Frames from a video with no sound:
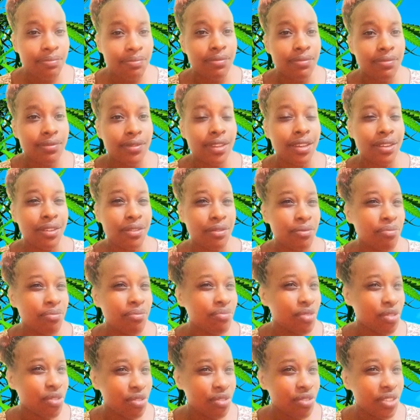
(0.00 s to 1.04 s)
produces
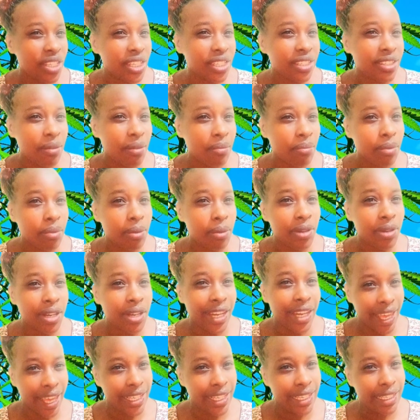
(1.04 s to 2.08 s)
some bubble like
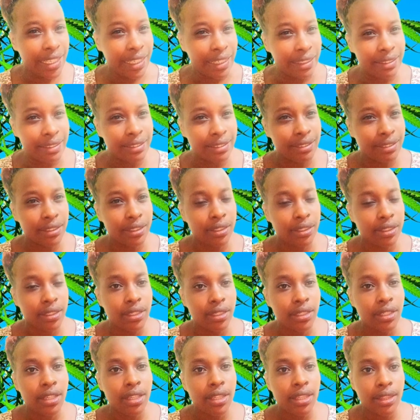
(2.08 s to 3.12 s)

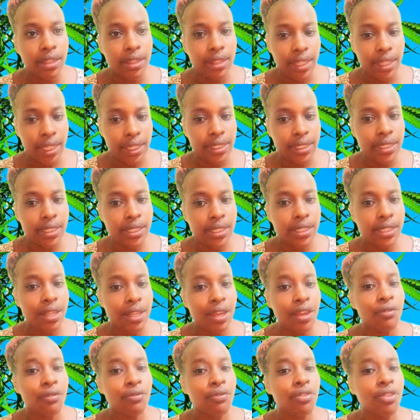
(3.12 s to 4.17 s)
things,
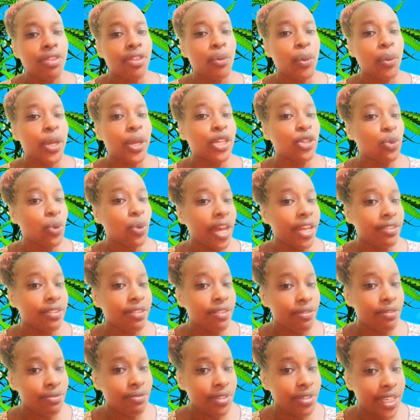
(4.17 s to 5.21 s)
when you add the vinegar,
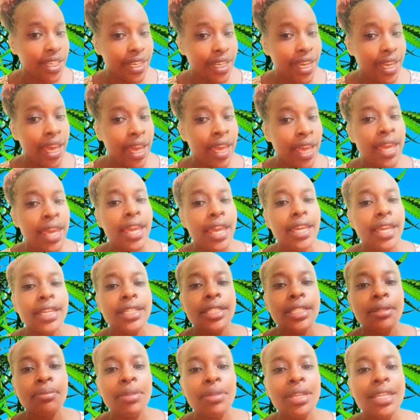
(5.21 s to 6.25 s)
it means
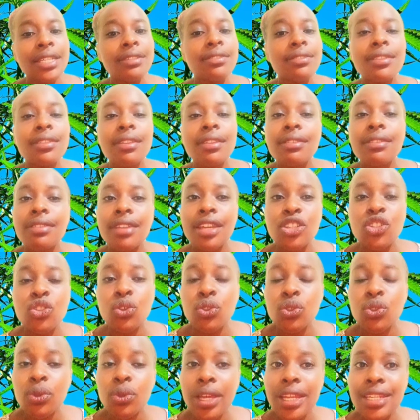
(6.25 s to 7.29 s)
that your soil is
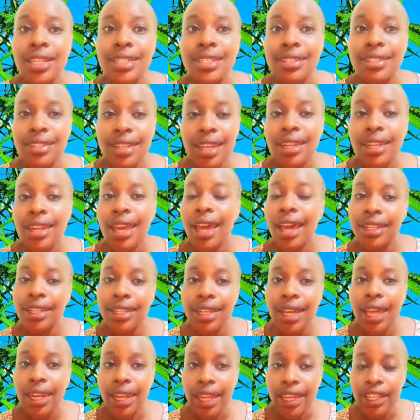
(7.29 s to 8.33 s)
an alkaline
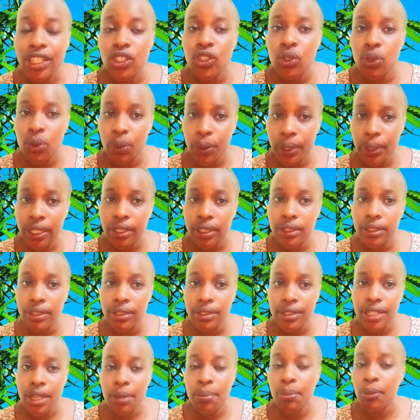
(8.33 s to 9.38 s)
soil type of
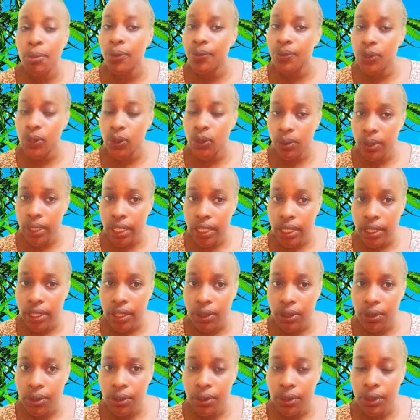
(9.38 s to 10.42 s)
soil. Okay.
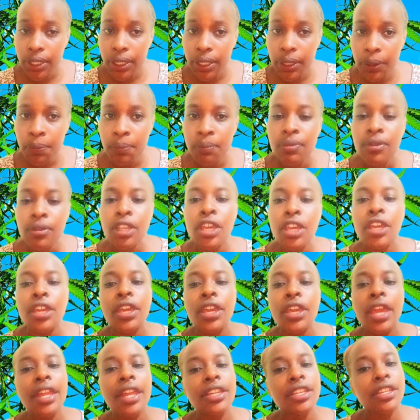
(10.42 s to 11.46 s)
And if you
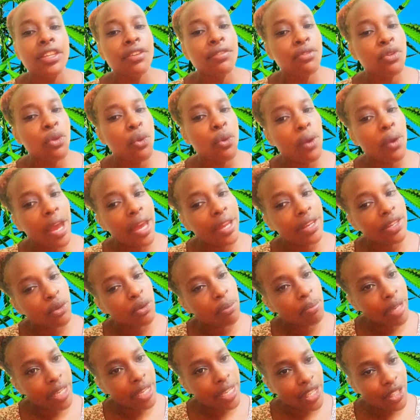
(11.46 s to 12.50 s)
add your baking
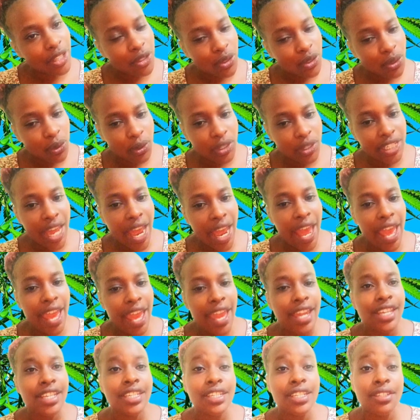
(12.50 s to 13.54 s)
soda and it
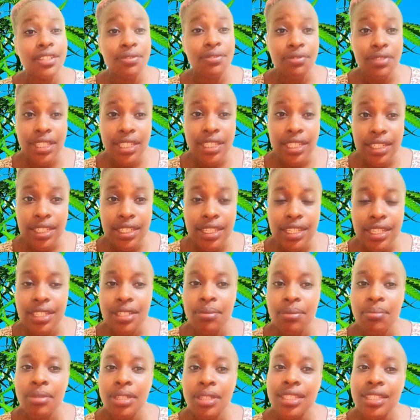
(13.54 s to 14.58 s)
fizzes, it means the
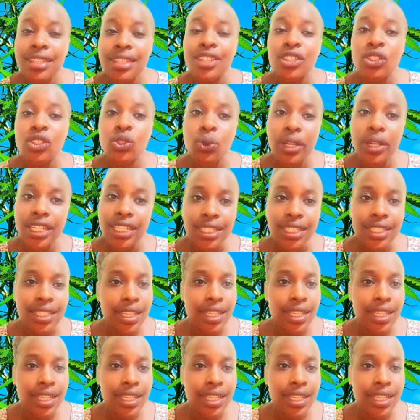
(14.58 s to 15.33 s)
soil is acidic.